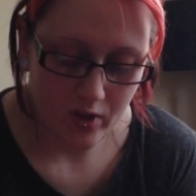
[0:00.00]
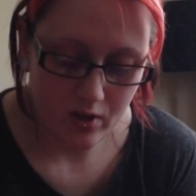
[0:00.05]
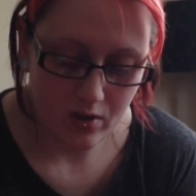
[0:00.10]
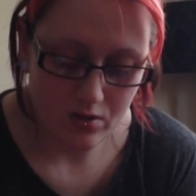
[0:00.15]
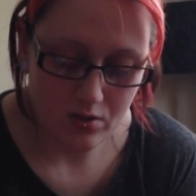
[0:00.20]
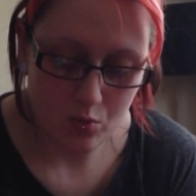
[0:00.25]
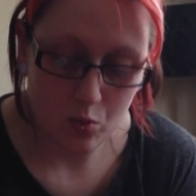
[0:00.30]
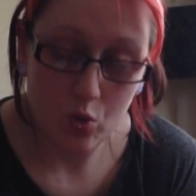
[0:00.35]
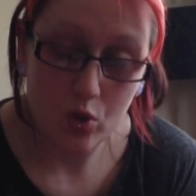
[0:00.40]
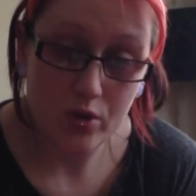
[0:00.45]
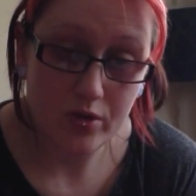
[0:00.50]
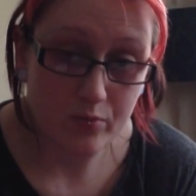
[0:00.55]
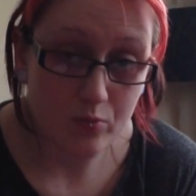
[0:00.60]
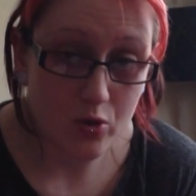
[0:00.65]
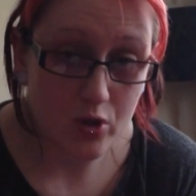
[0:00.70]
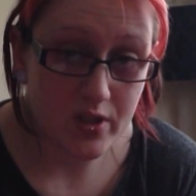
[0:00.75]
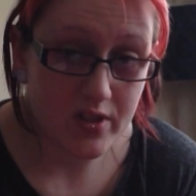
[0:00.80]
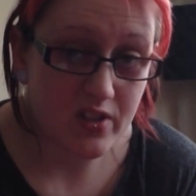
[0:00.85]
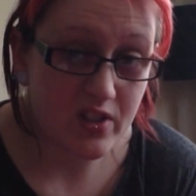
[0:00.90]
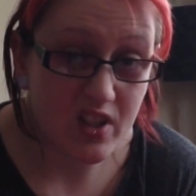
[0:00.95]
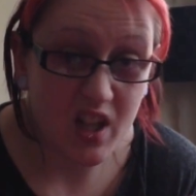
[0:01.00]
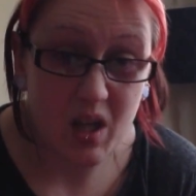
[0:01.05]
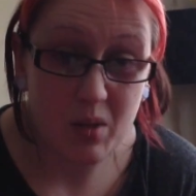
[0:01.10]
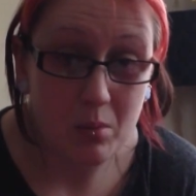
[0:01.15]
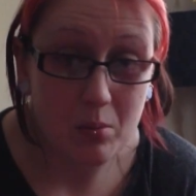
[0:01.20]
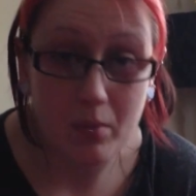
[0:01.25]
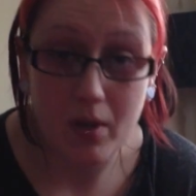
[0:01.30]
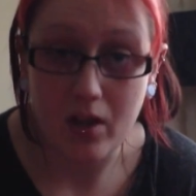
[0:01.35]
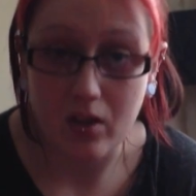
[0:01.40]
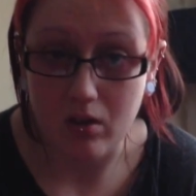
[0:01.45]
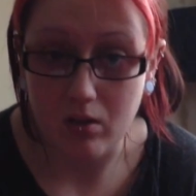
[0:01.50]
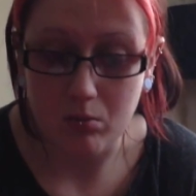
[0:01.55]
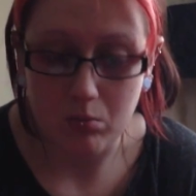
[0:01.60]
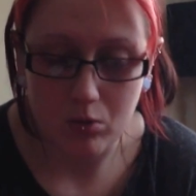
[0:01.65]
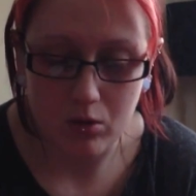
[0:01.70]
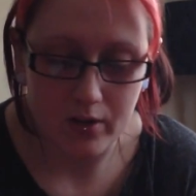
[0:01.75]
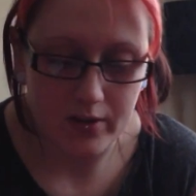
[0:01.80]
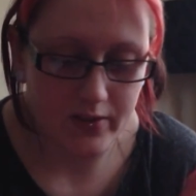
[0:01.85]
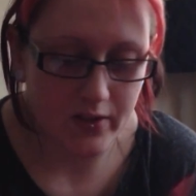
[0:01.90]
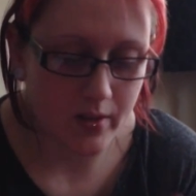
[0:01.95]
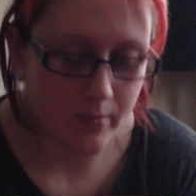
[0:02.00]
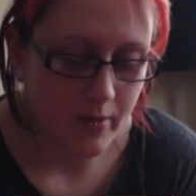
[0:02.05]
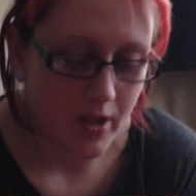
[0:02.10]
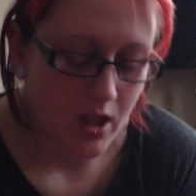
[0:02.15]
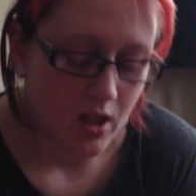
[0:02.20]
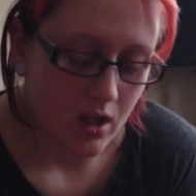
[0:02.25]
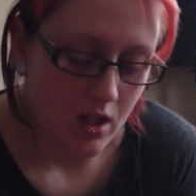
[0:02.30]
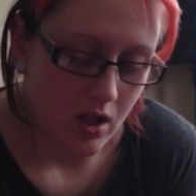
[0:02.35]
So what is the taping method? What is it?